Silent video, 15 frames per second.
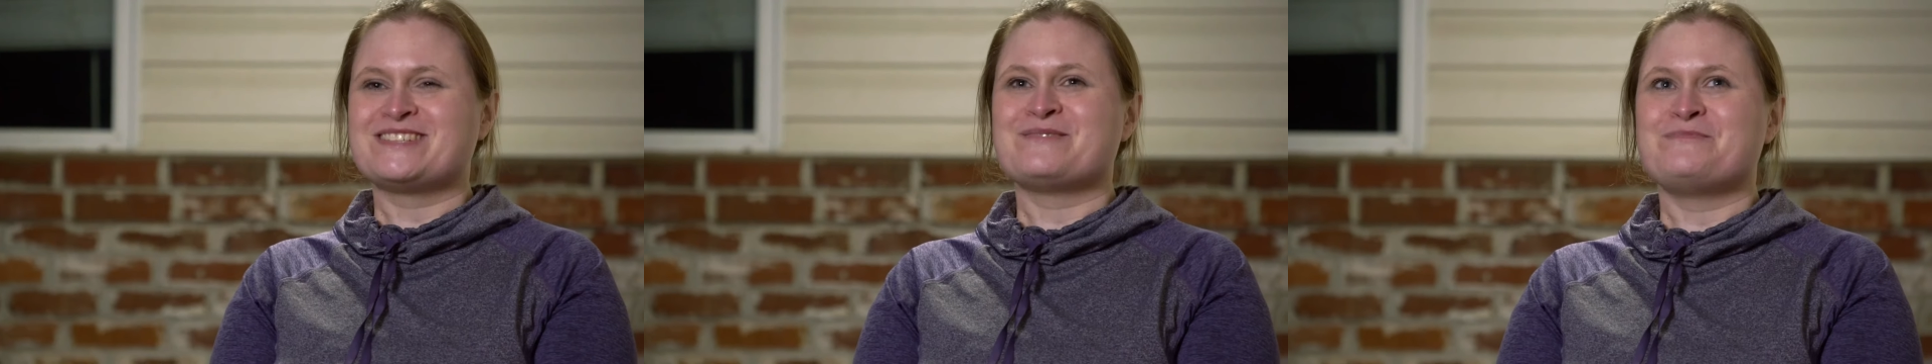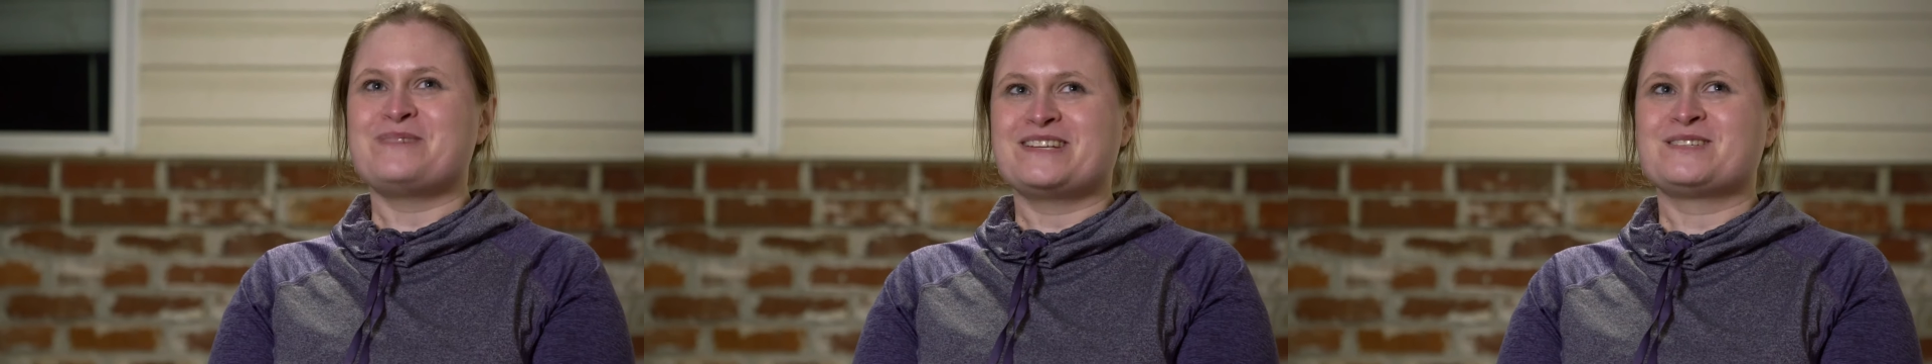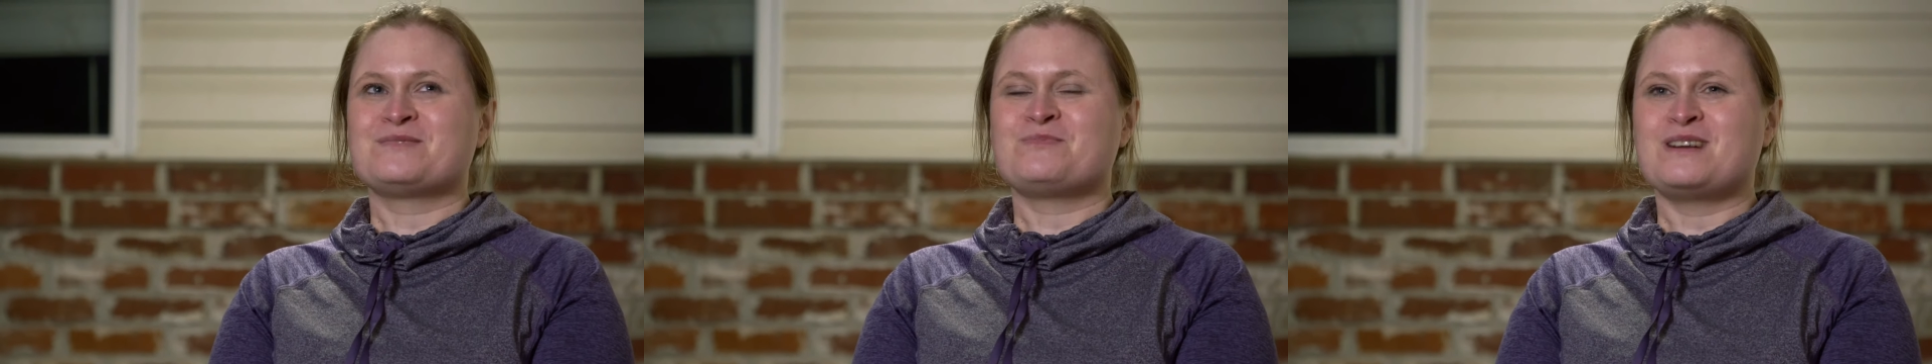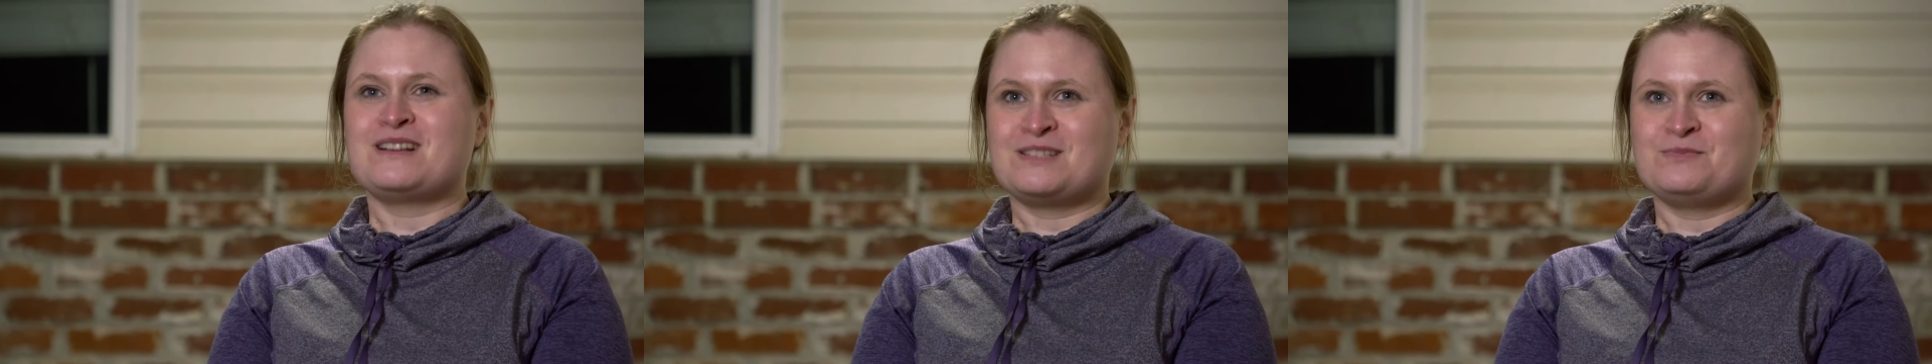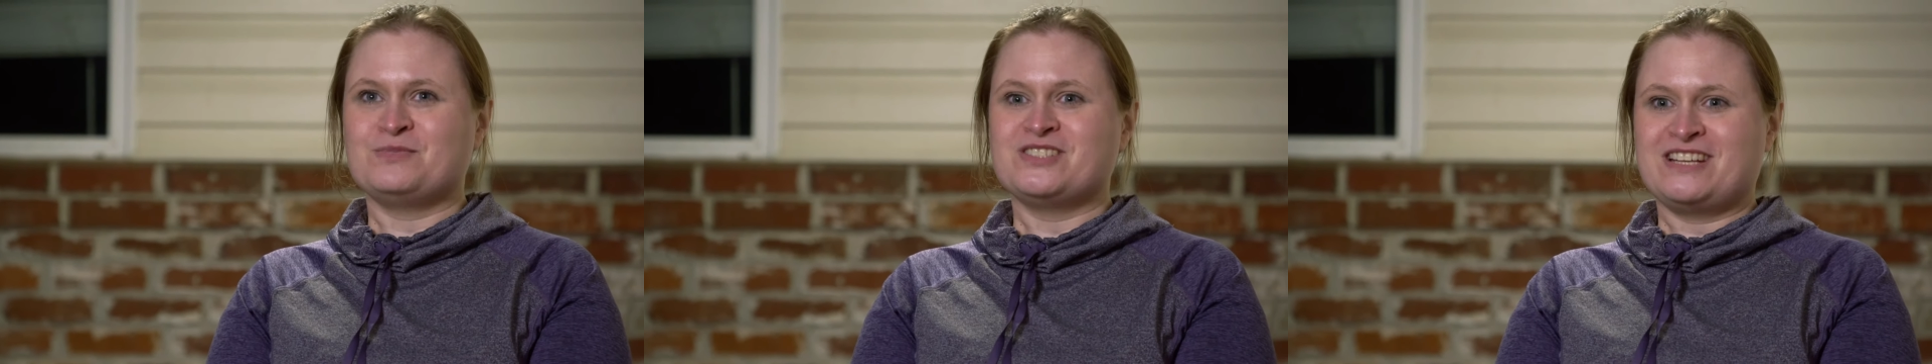has the best
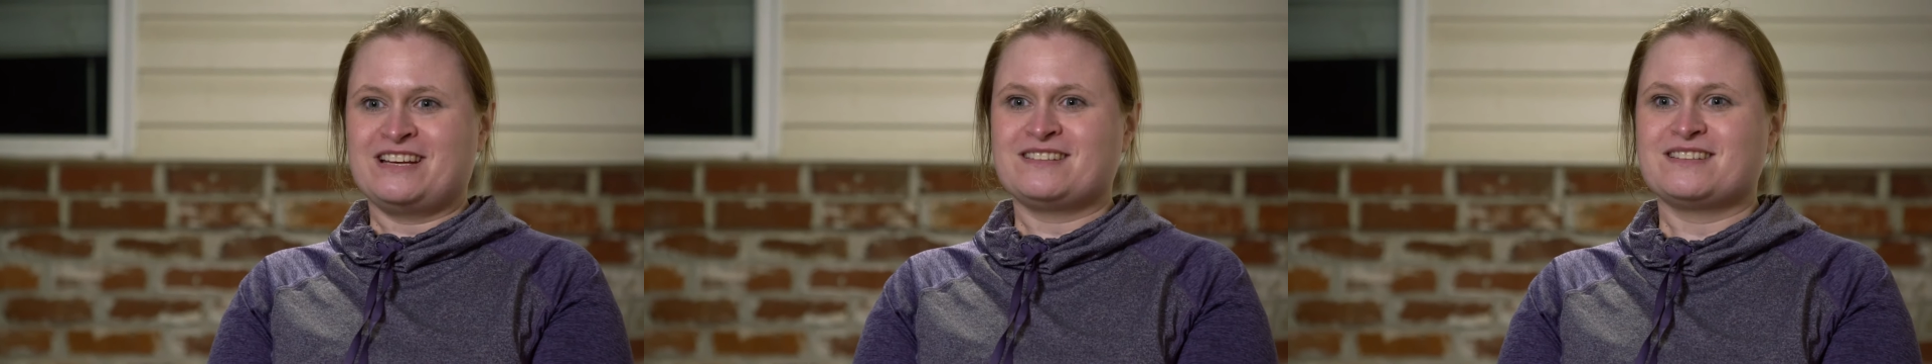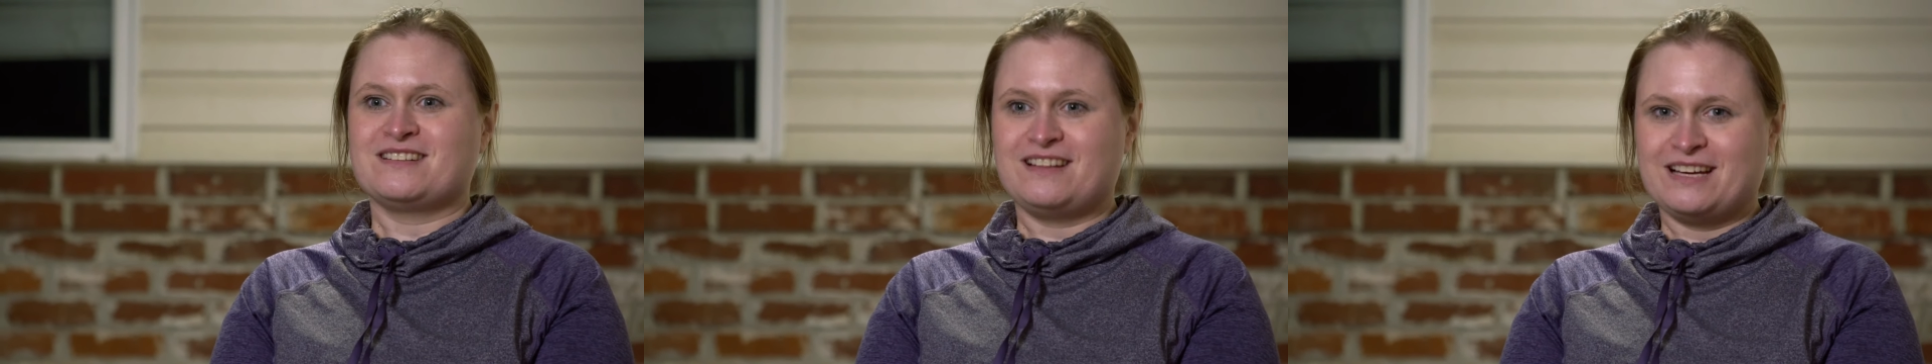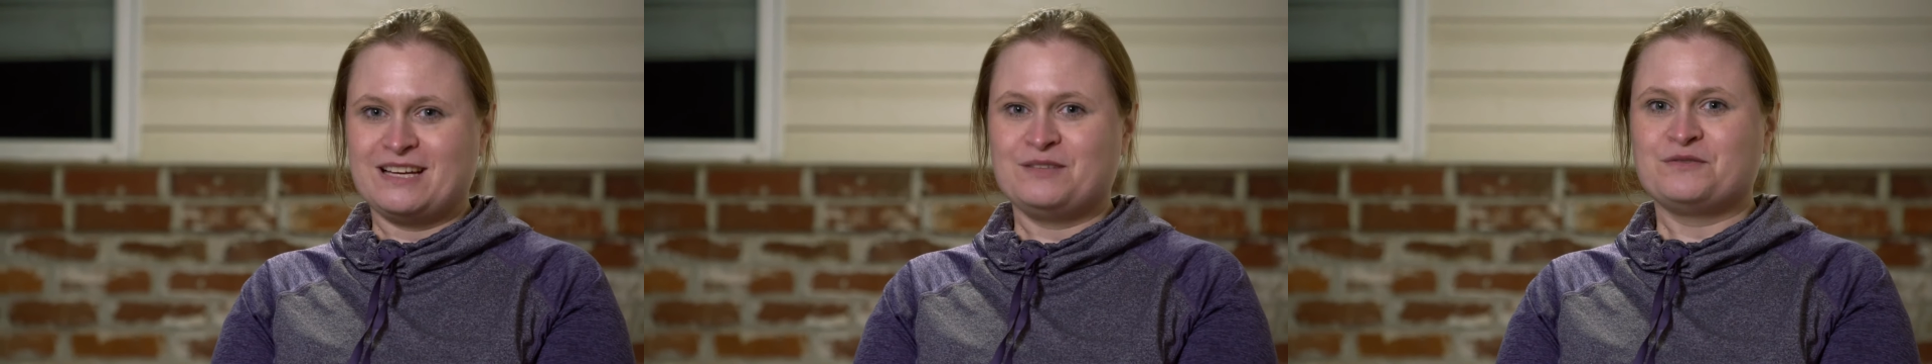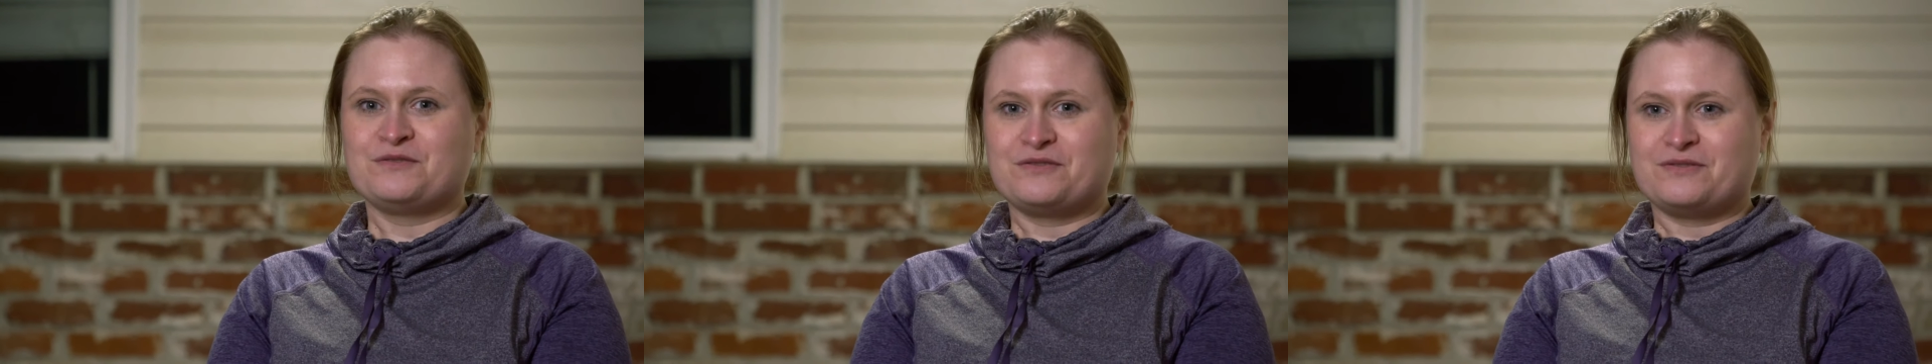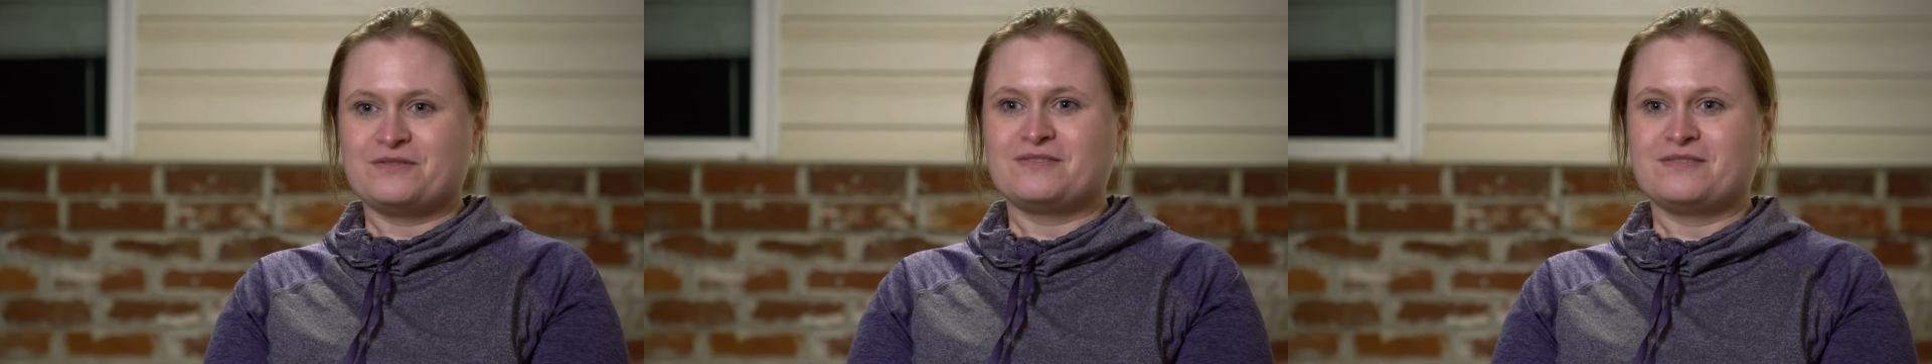possible chance at life